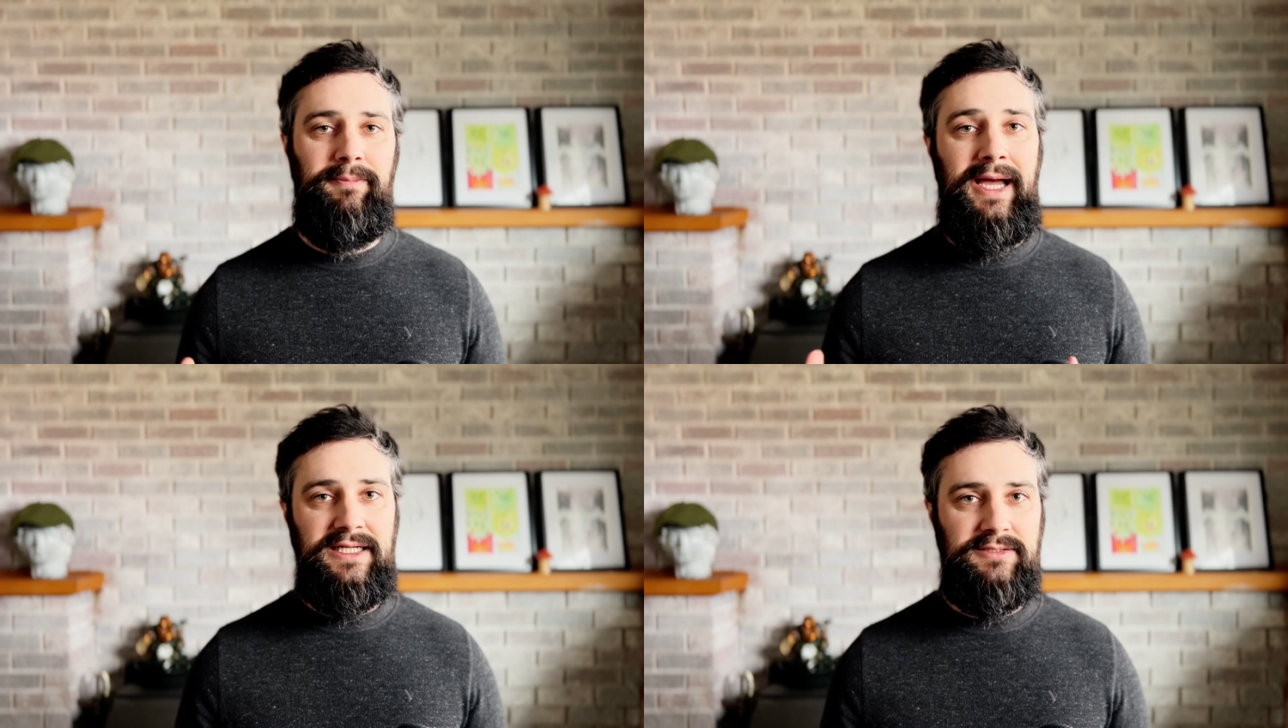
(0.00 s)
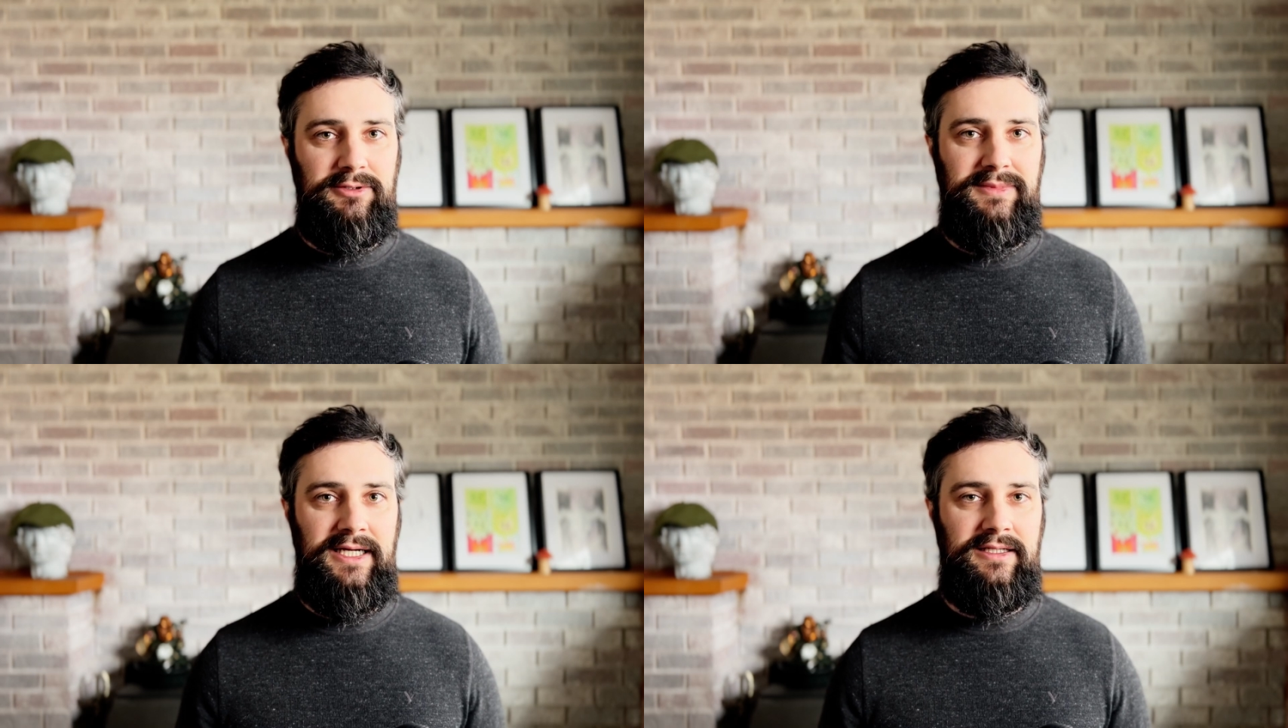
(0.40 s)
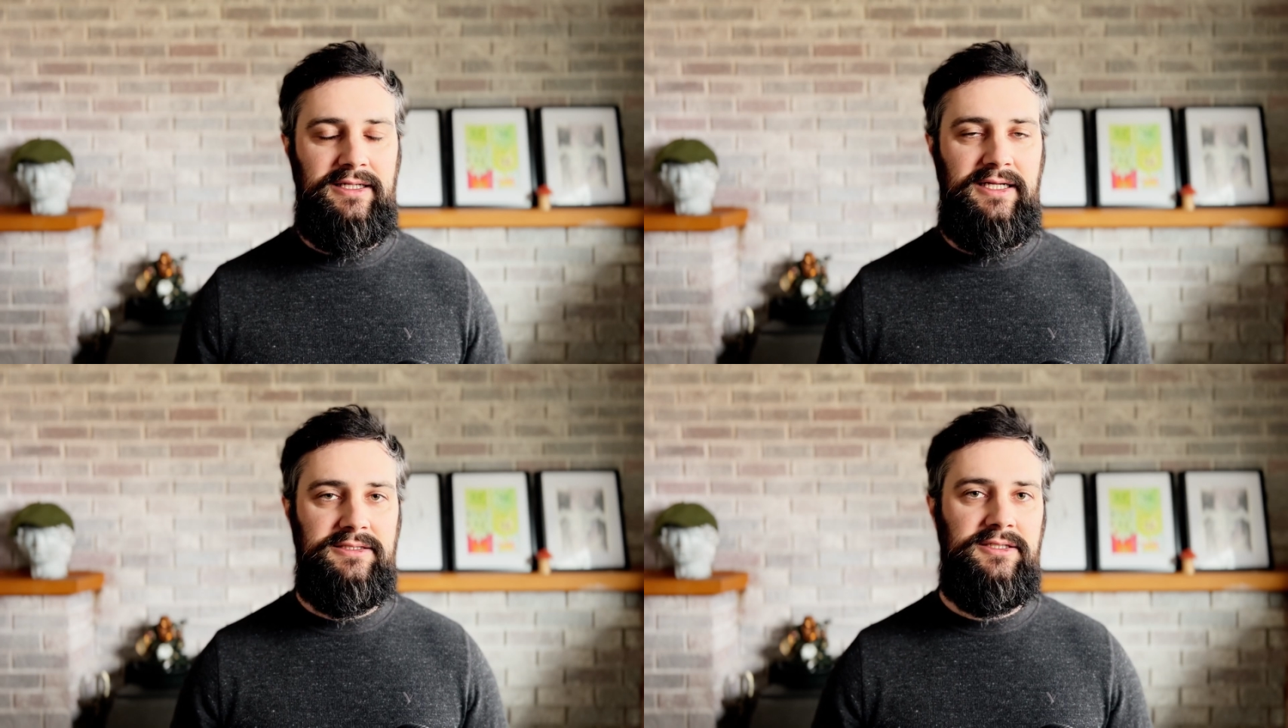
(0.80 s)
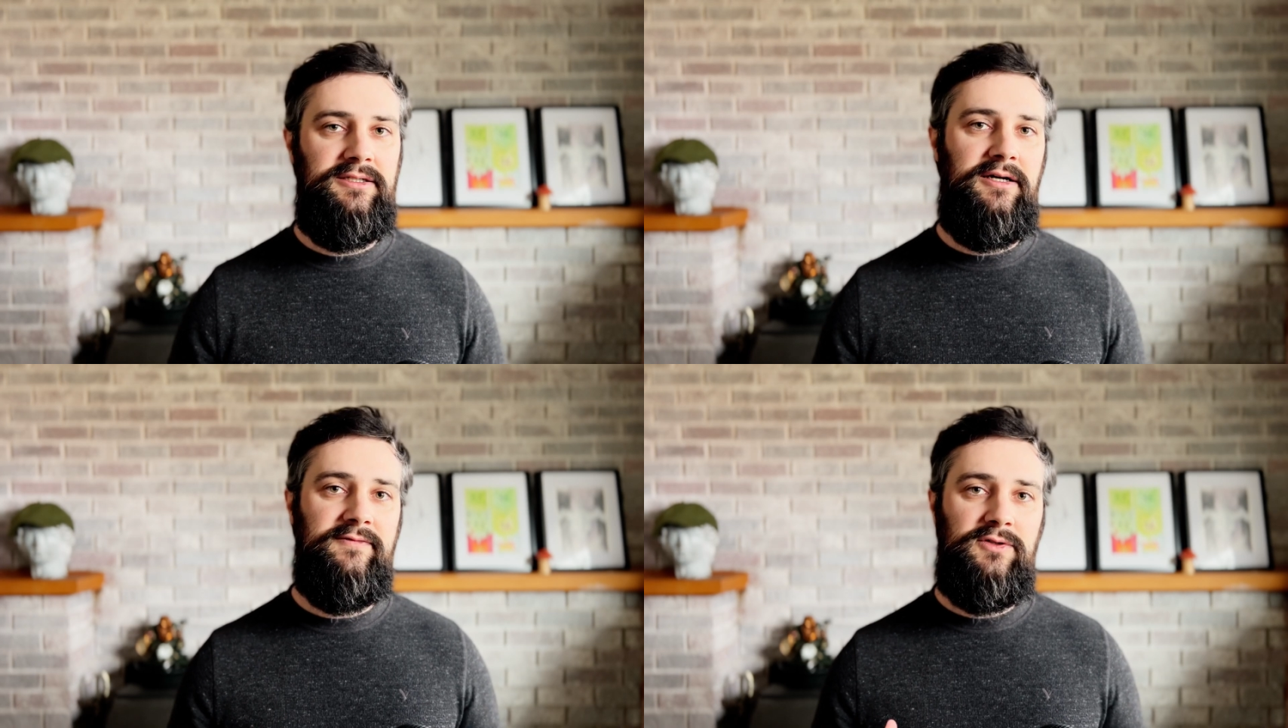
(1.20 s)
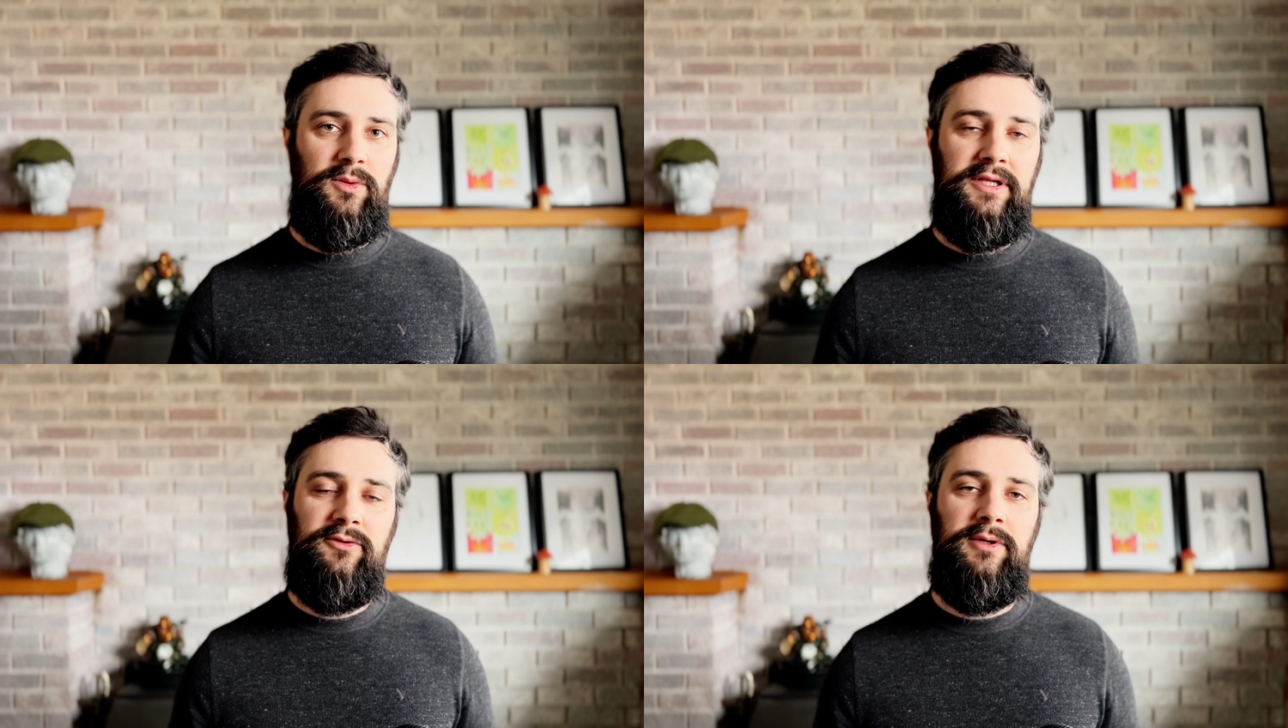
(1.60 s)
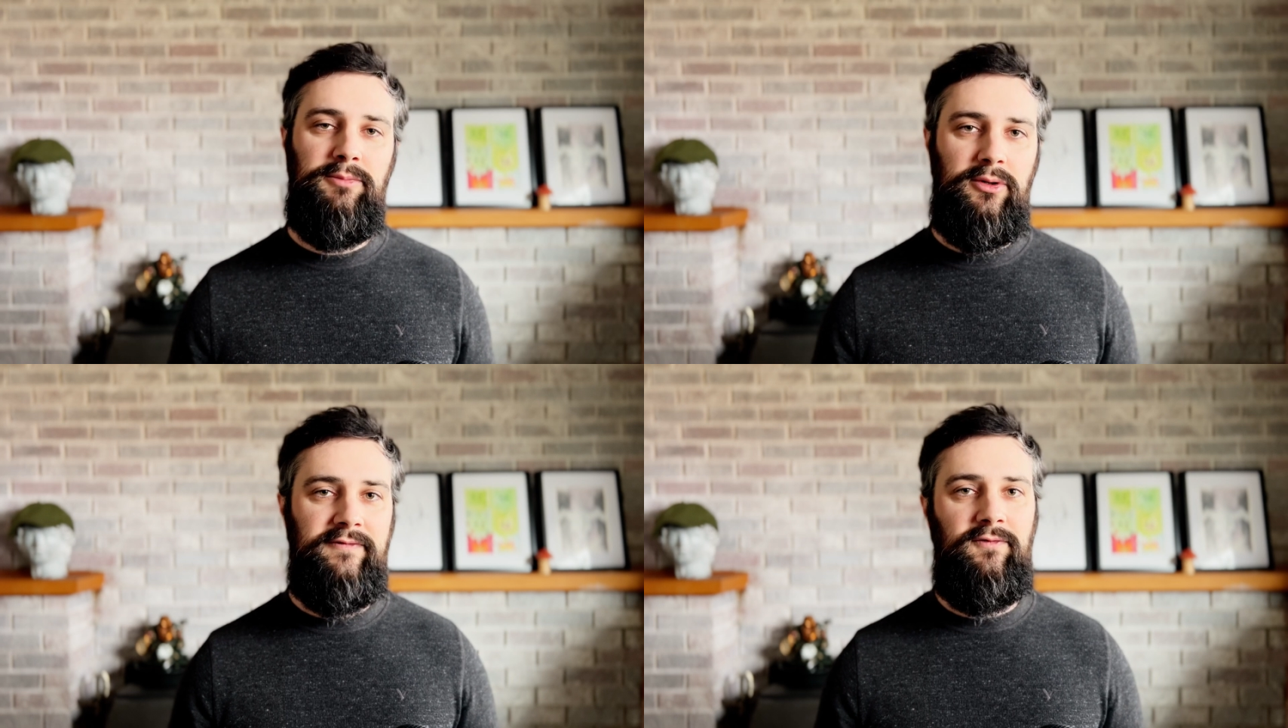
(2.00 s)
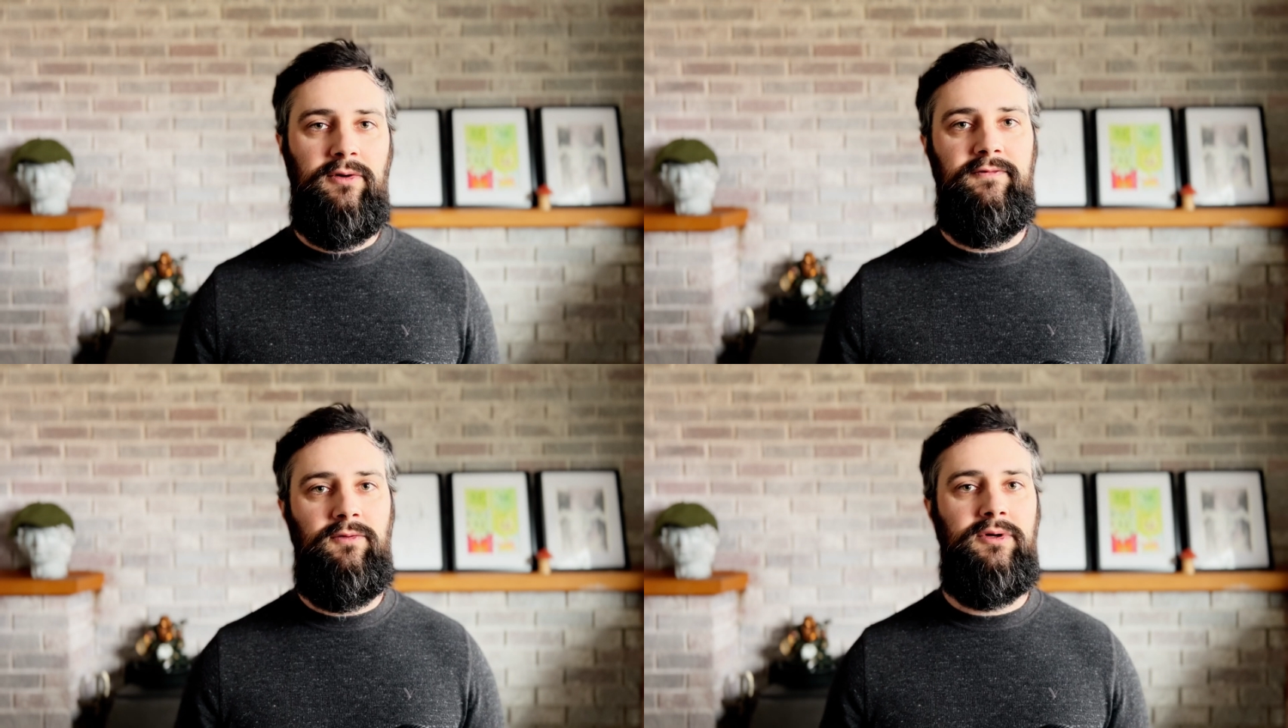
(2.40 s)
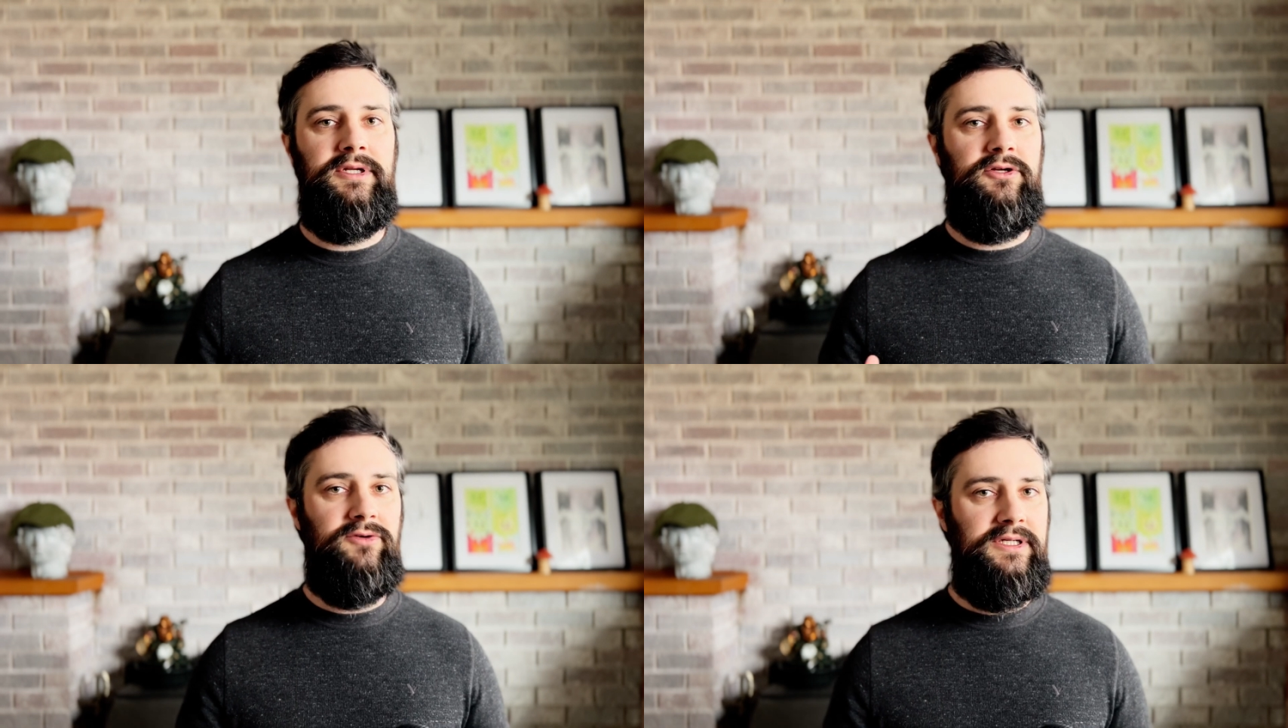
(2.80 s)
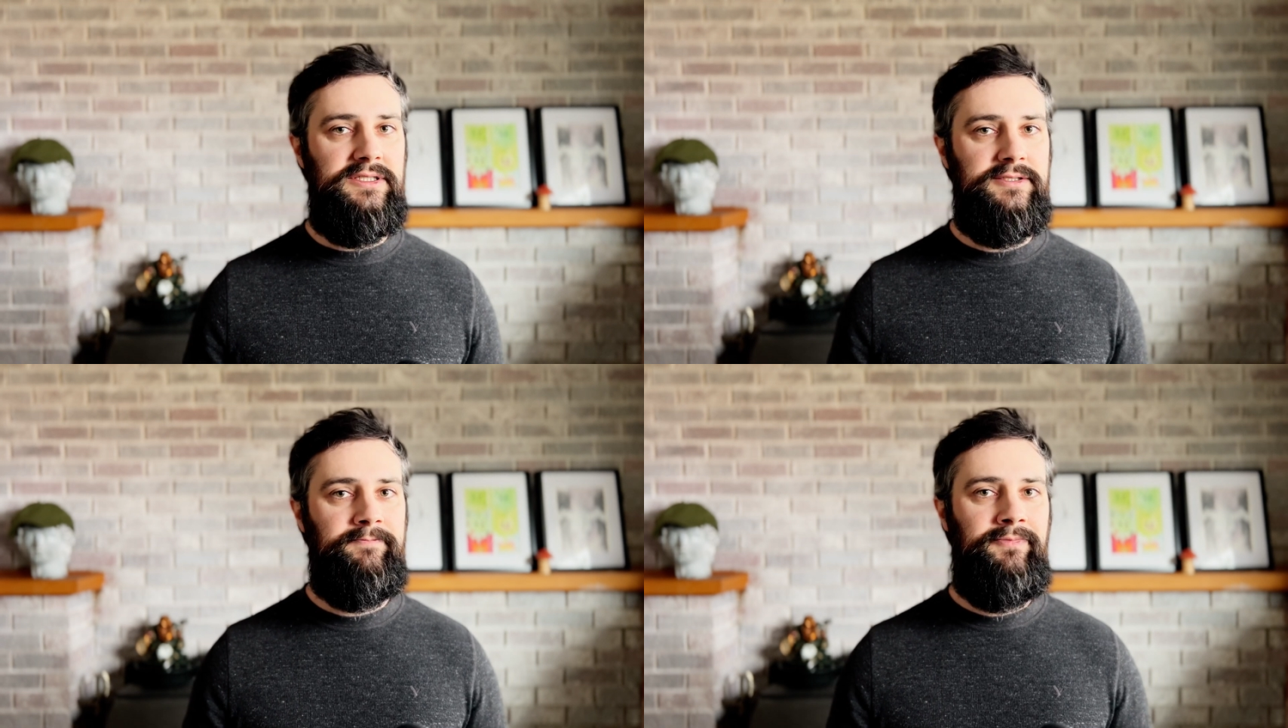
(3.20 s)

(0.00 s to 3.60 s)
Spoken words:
maximum declination of 23.44 degrees.